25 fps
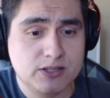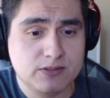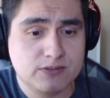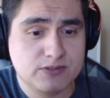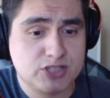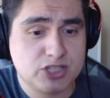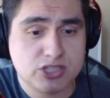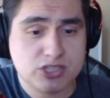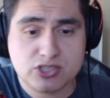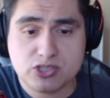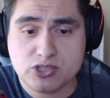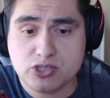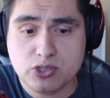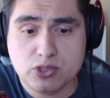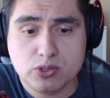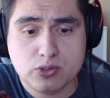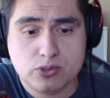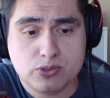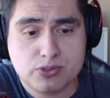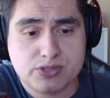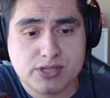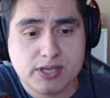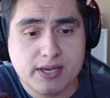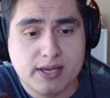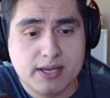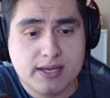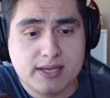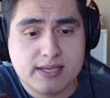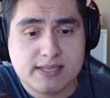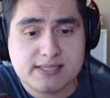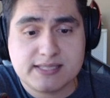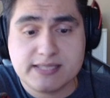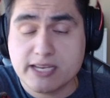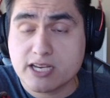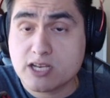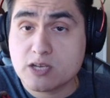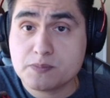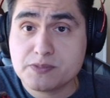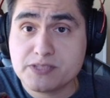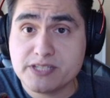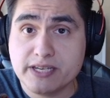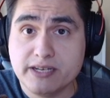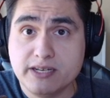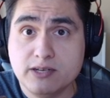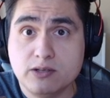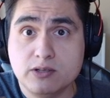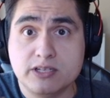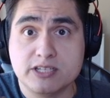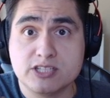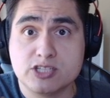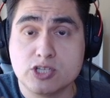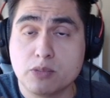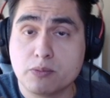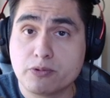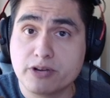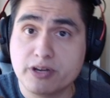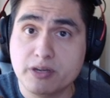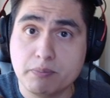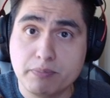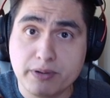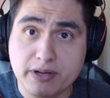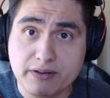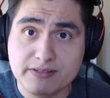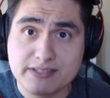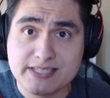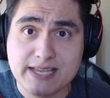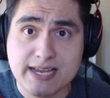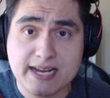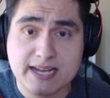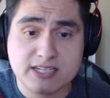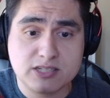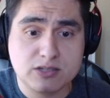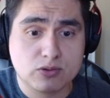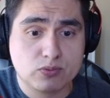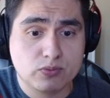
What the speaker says: just use Sick Obsidian, his upgraded Brave attack, to